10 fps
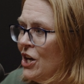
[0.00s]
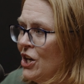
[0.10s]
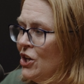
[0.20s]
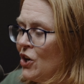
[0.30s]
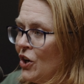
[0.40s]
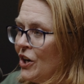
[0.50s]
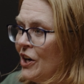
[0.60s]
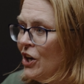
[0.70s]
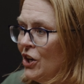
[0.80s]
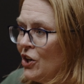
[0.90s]

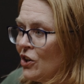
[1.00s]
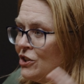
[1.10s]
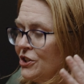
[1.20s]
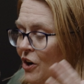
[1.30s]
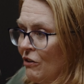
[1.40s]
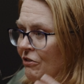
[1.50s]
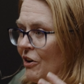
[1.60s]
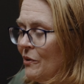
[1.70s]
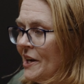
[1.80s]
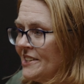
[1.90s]
you're so
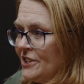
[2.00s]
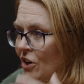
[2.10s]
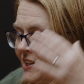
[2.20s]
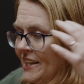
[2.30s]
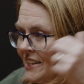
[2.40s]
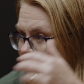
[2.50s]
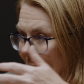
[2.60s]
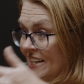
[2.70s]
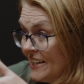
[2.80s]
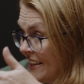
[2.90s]
focused on
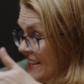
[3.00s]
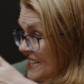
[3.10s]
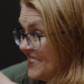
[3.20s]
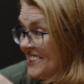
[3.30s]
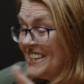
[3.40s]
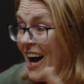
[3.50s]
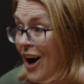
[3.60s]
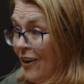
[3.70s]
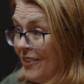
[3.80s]
this cell,